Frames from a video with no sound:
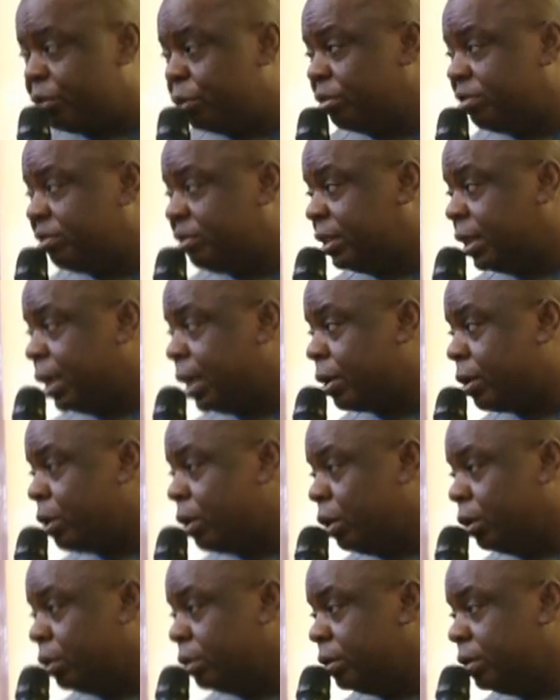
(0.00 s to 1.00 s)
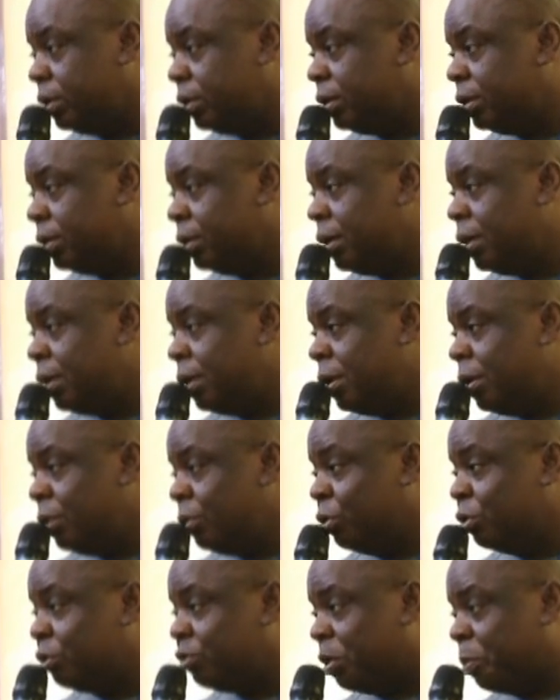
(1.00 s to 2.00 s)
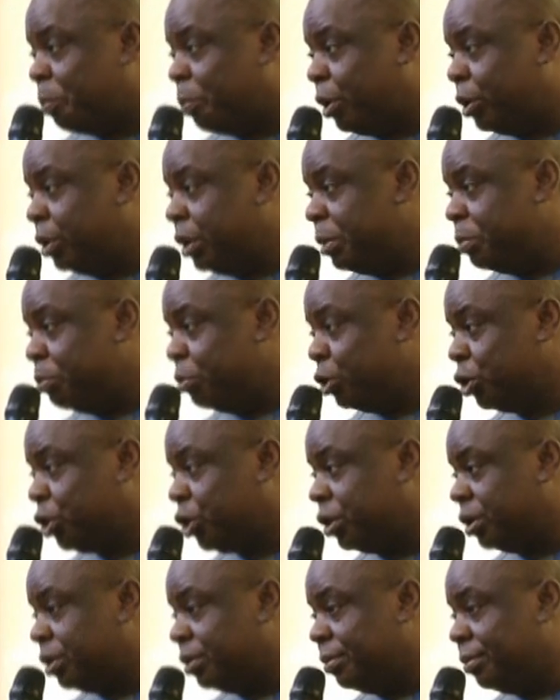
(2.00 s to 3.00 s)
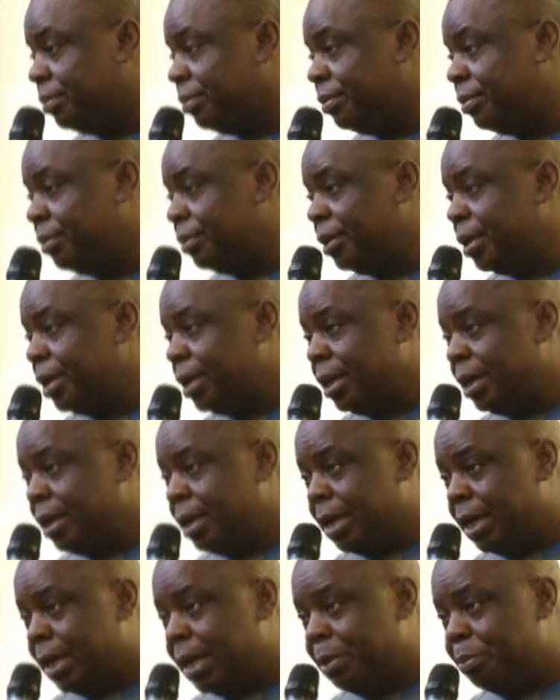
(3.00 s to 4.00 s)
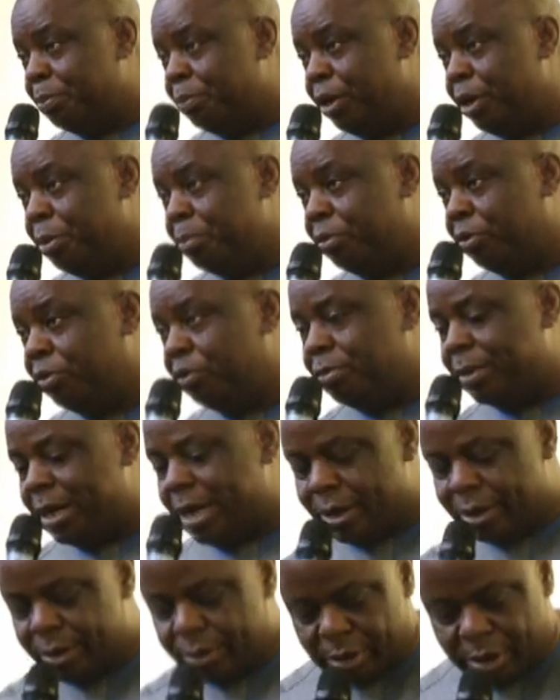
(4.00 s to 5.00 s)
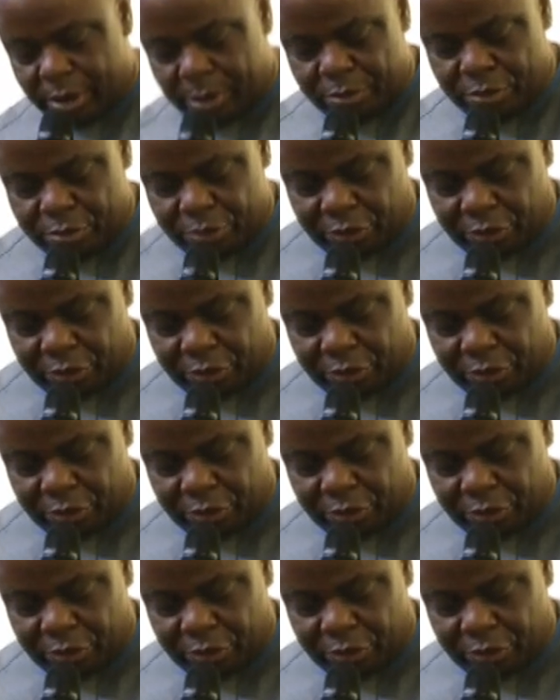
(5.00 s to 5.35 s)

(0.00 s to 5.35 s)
to second to support the motion ably moved by Honorable